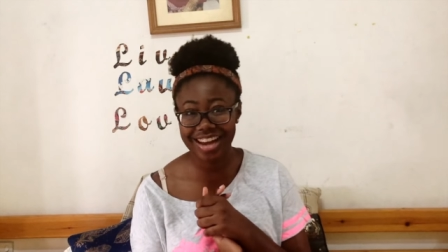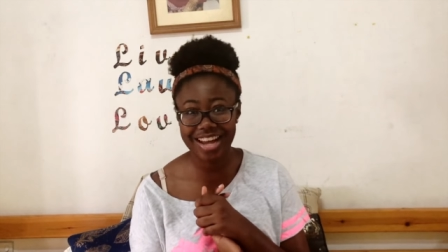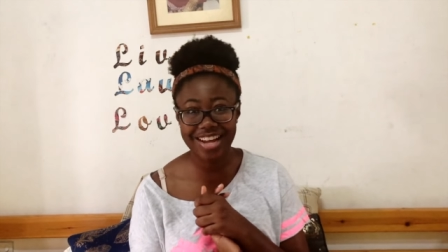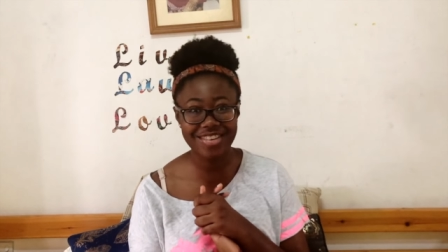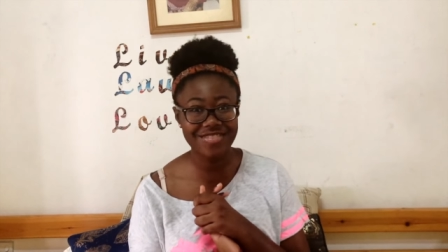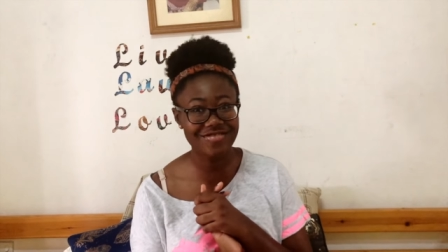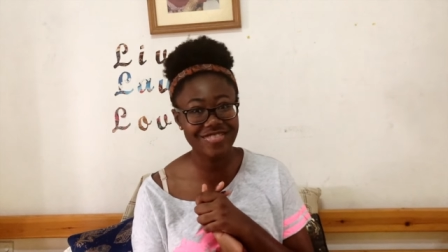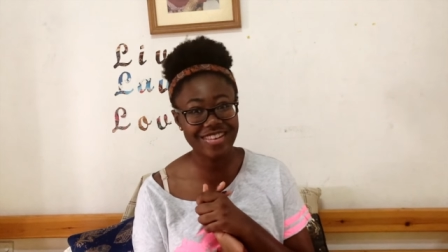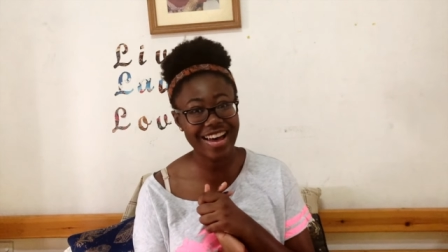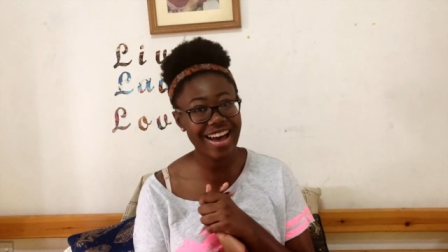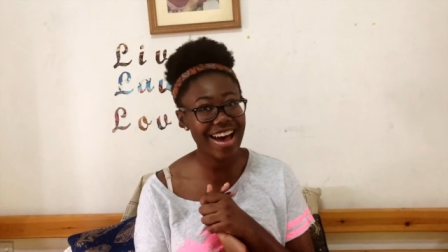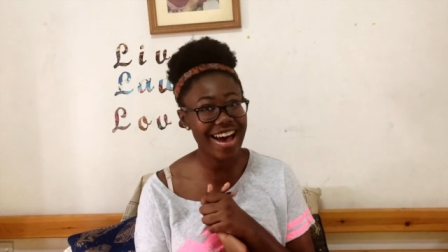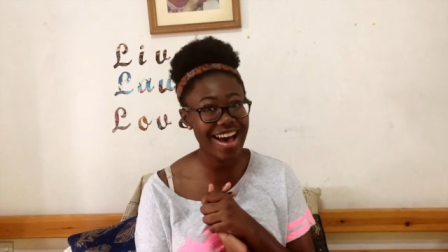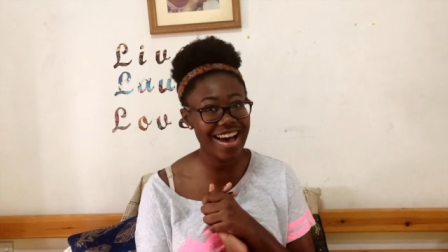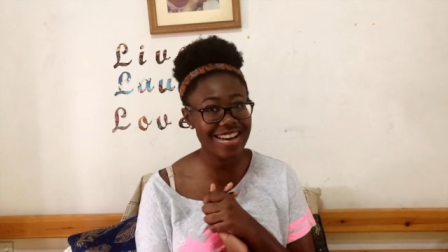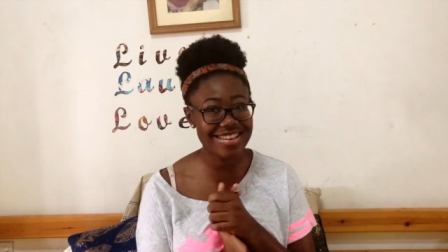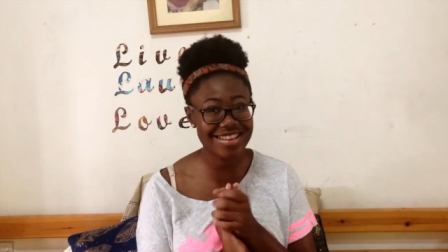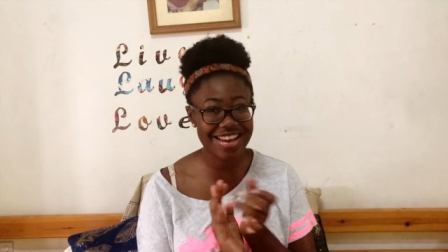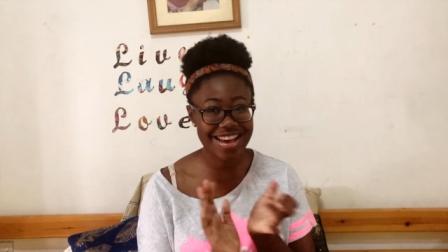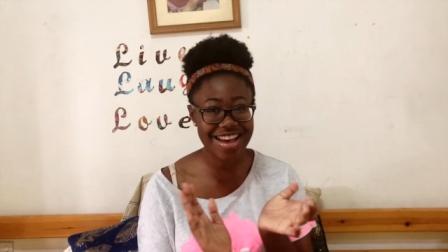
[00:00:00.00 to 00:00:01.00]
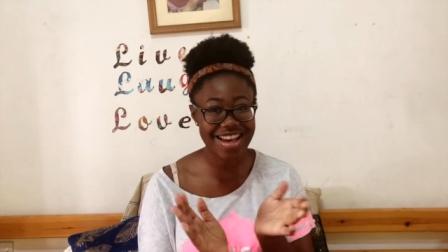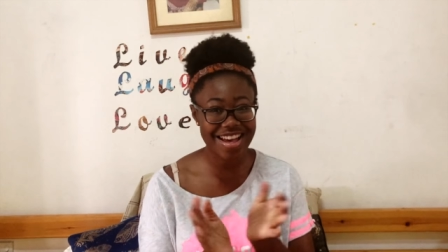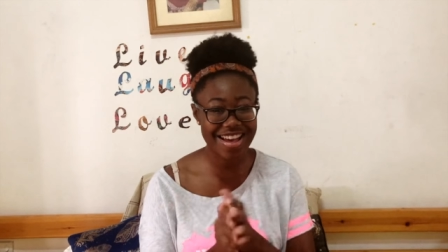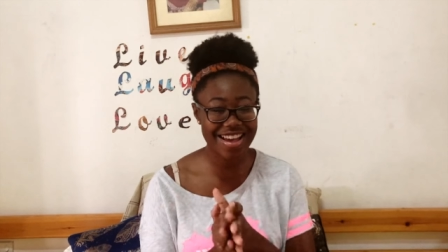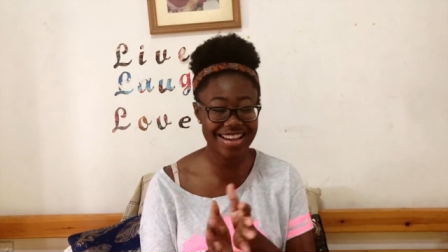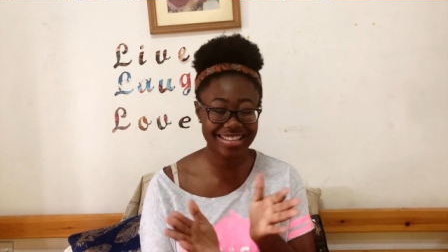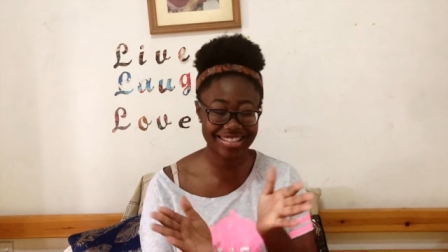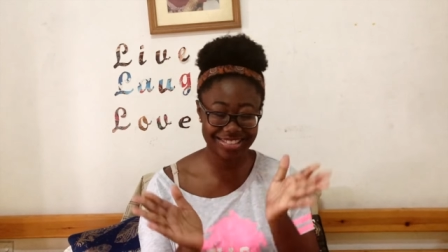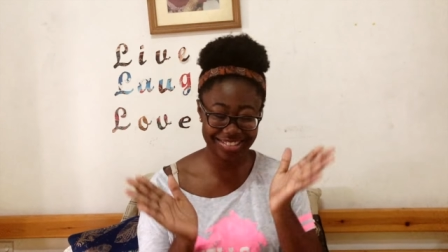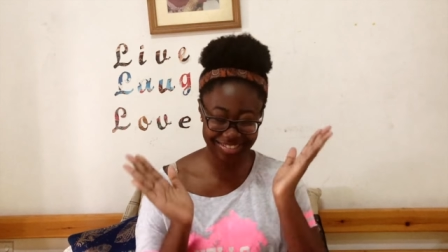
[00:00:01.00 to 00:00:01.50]
I'm back,
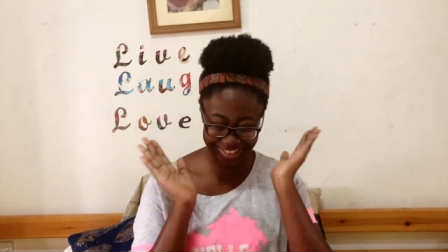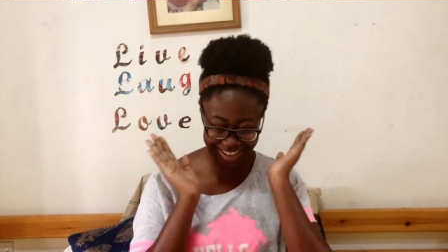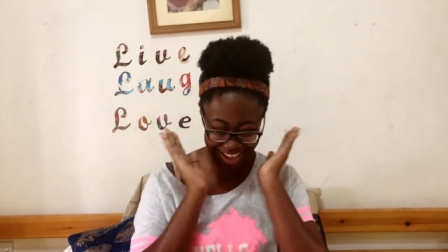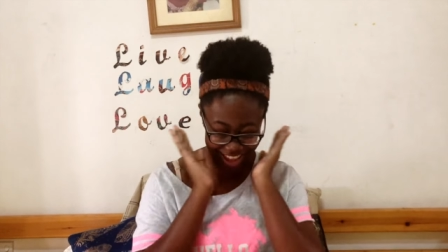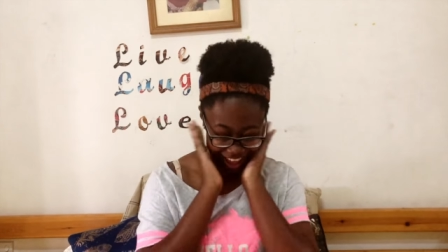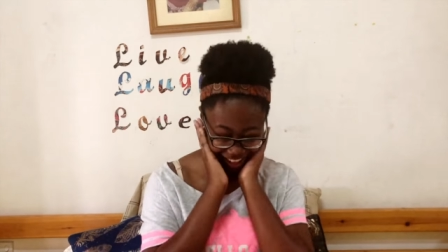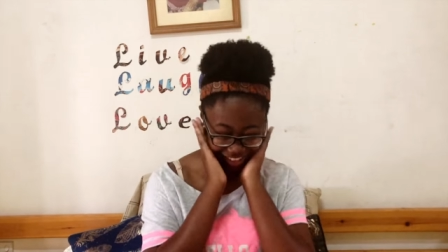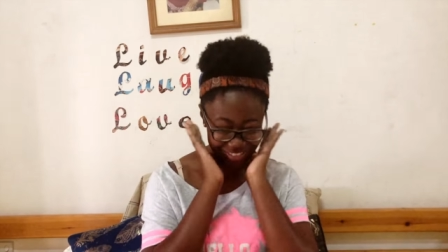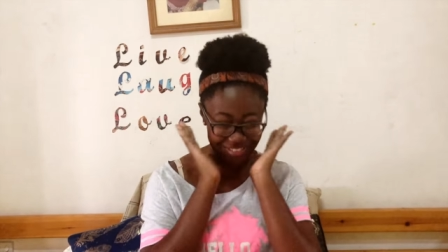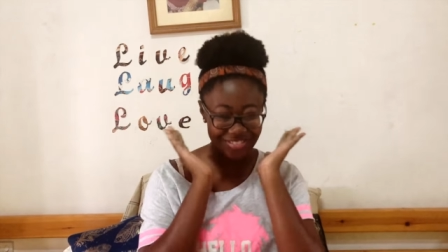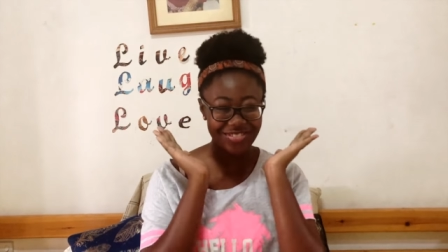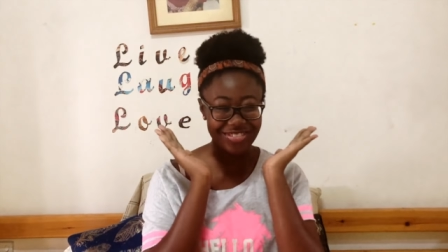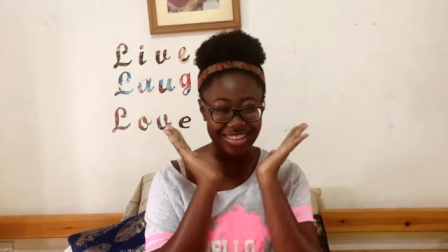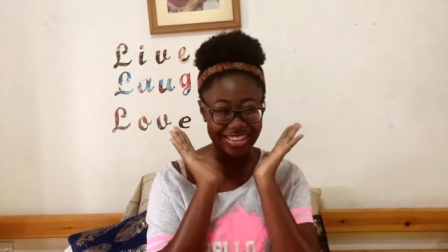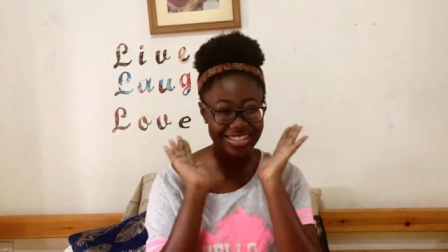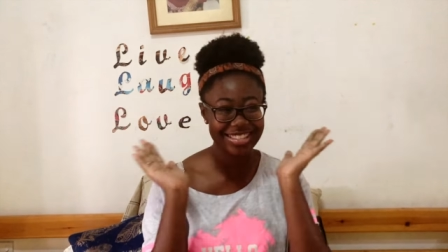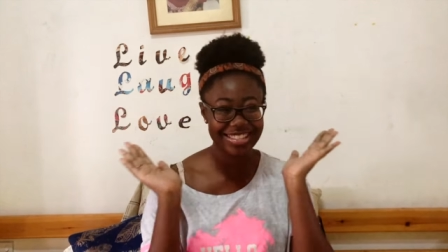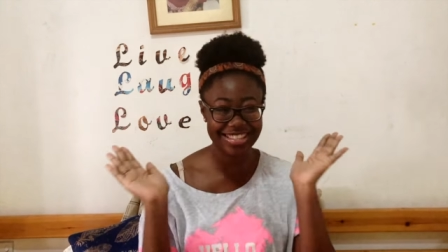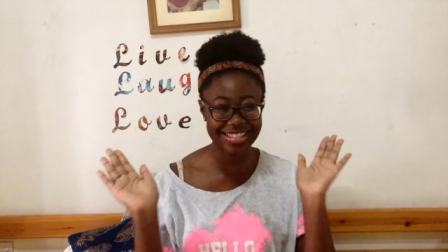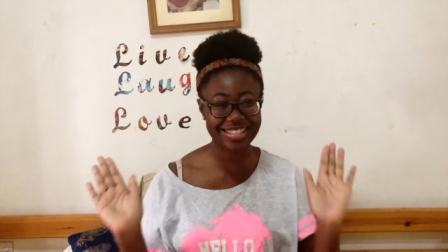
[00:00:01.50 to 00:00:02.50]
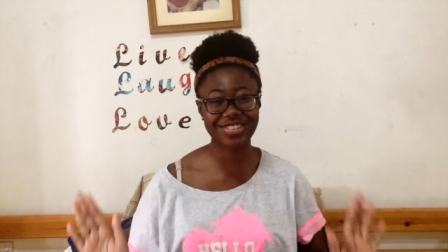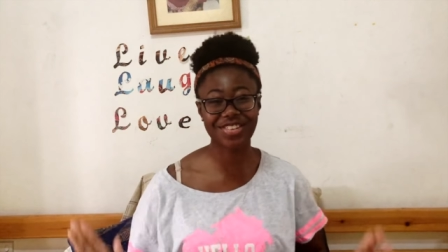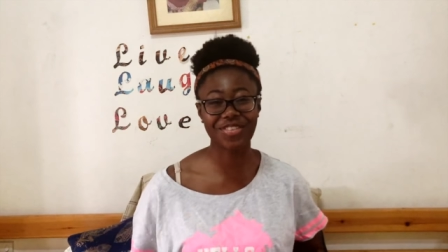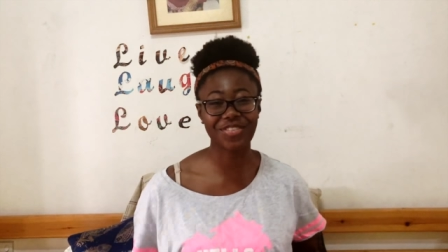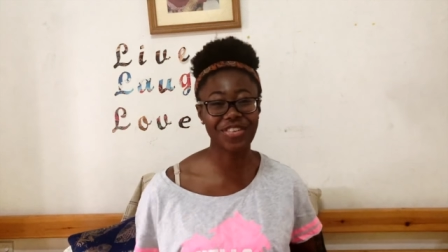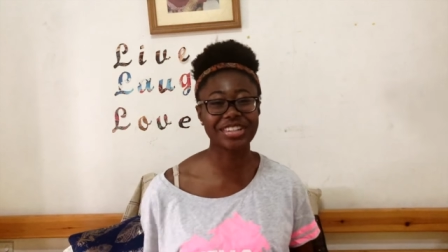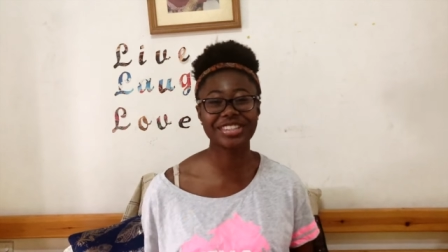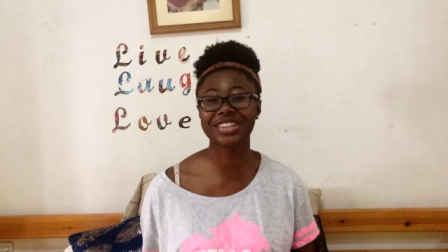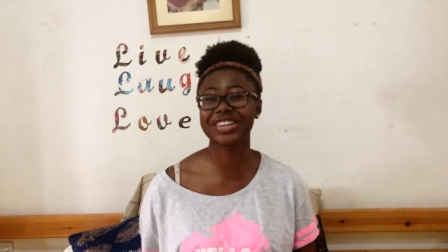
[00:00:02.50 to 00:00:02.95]
guys. I missed this so much.